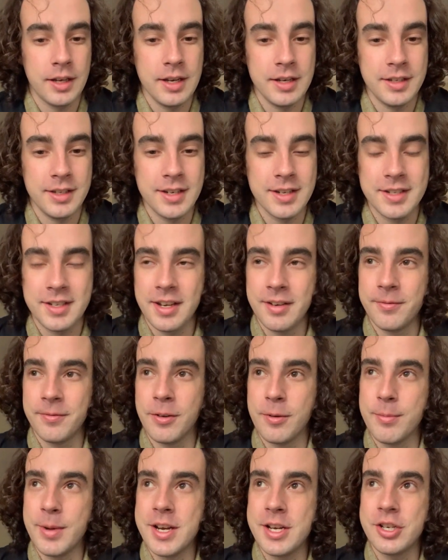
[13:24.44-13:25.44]

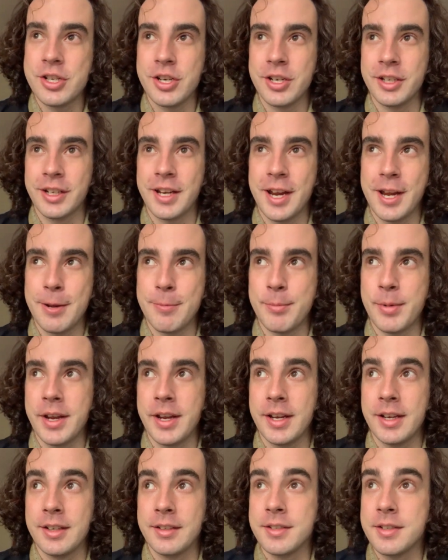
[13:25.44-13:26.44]
disinformation
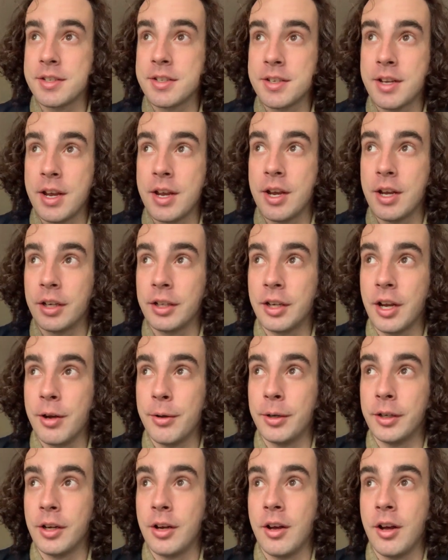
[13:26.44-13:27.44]
campaigns
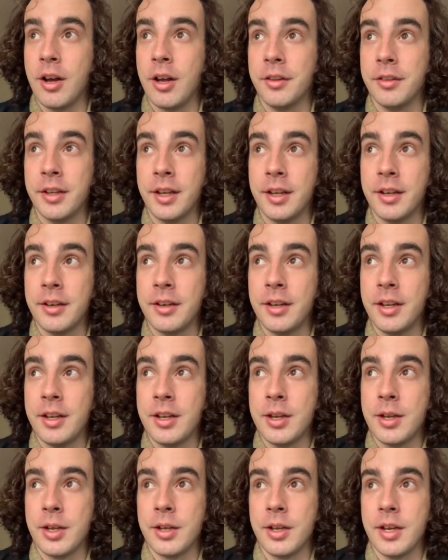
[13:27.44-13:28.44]
going on that
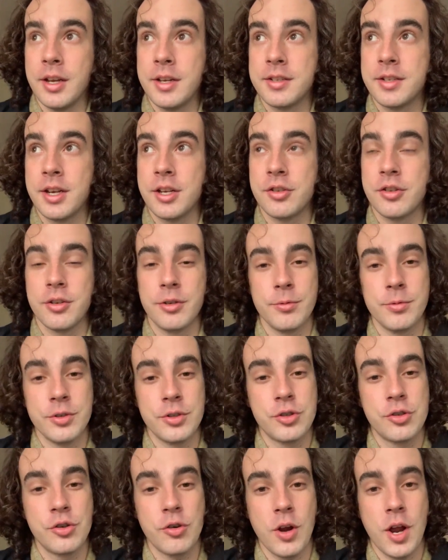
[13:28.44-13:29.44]
essentially
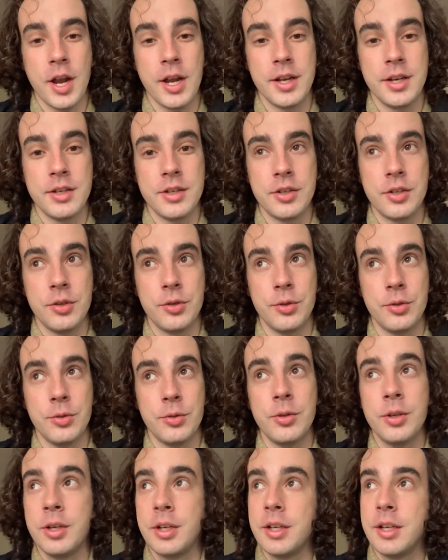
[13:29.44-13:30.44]
was trying
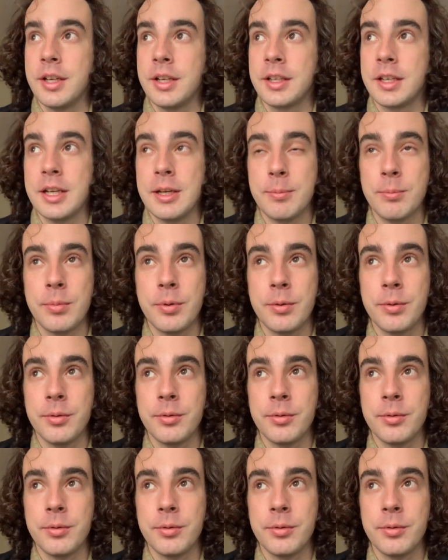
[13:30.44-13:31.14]
to keep